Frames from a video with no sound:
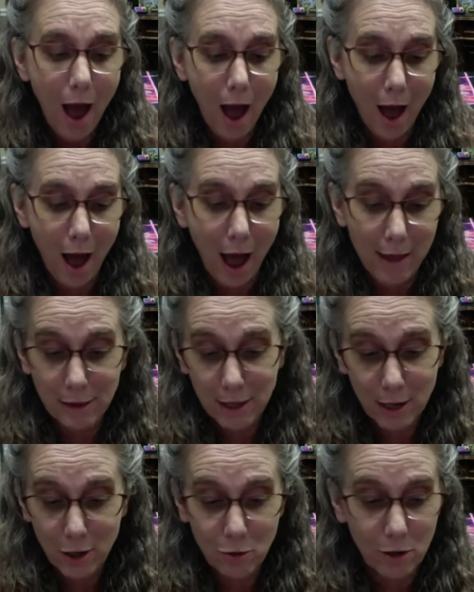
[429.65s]
I
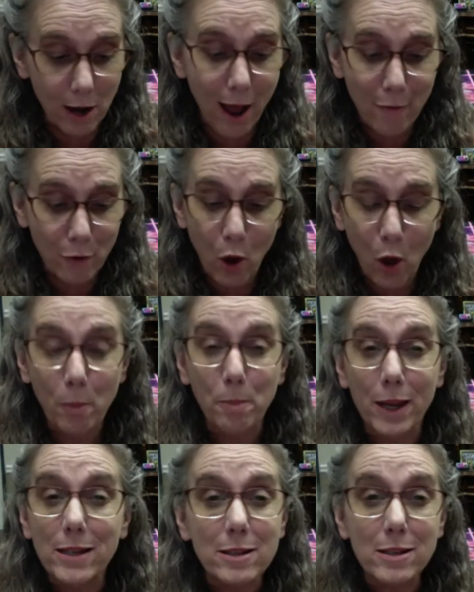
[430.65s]
think you could have a whole
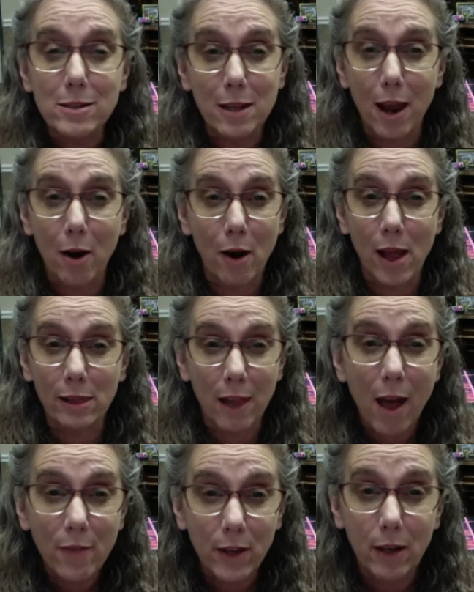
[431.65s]
business there. I
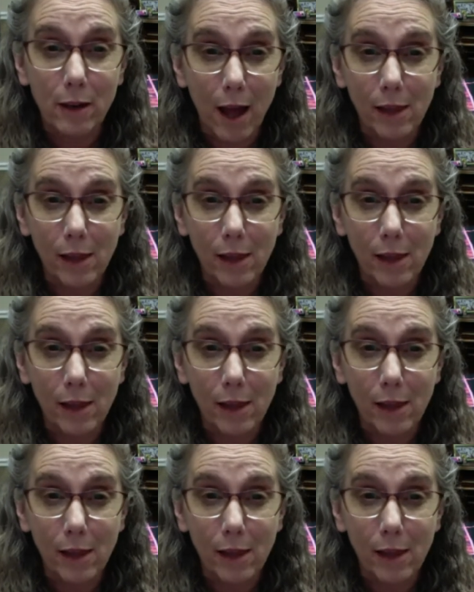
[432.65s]
love it.